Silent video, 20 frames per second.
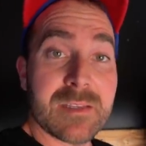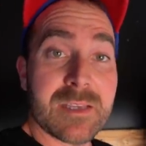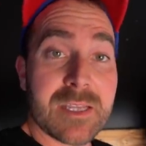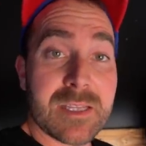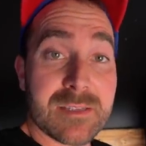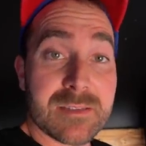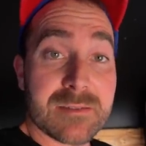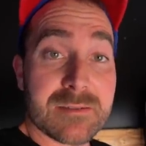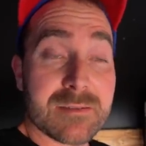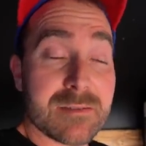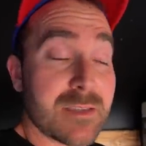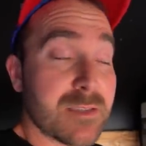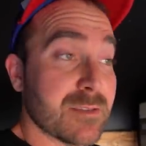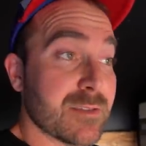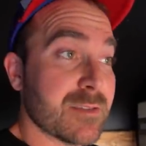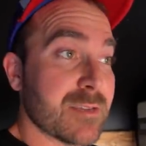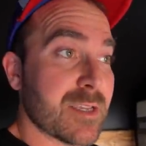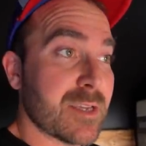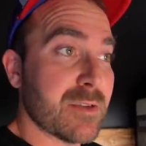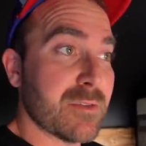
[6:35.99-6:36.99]

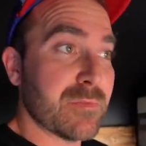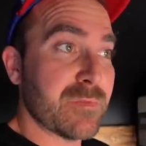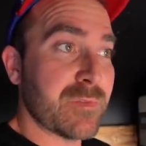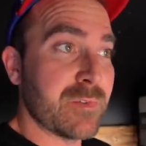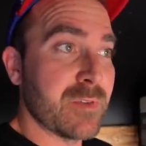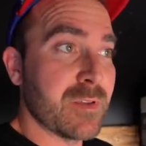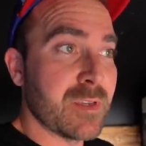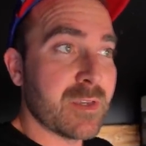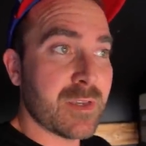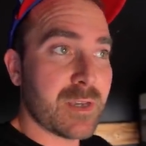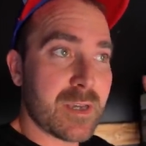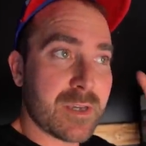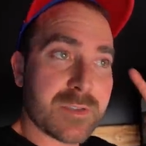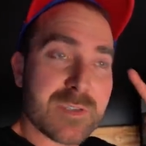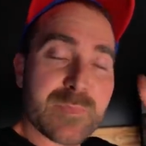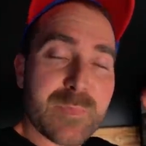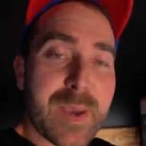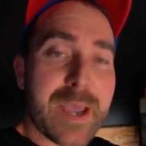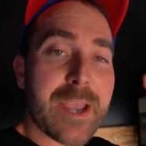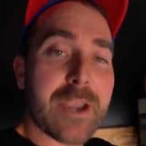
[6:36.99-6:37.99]
Instead of
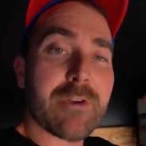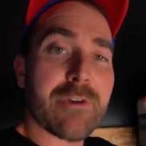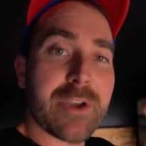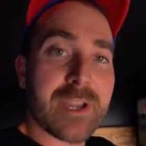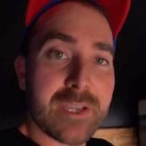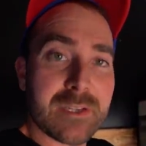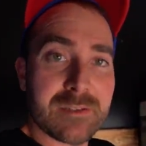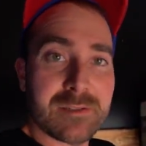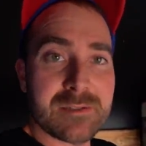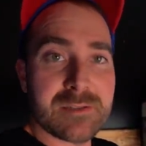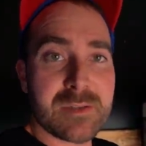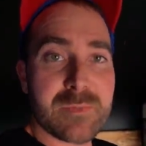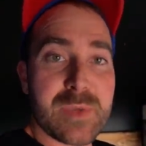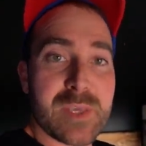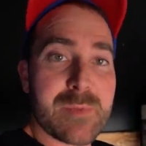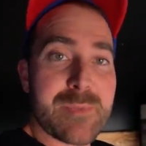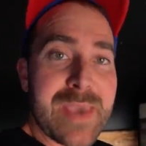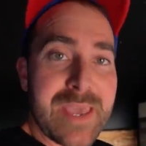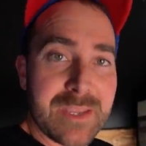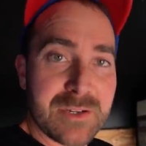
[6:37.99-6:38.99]
aspiring to
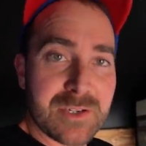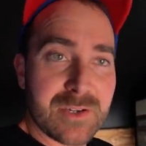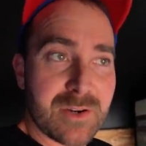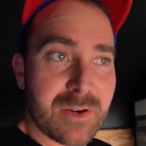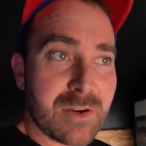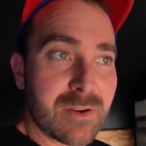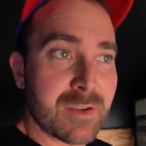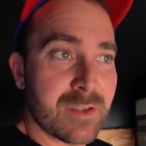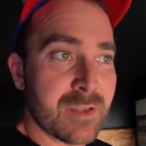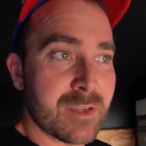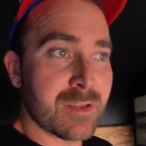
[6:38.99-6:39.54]
be a painter,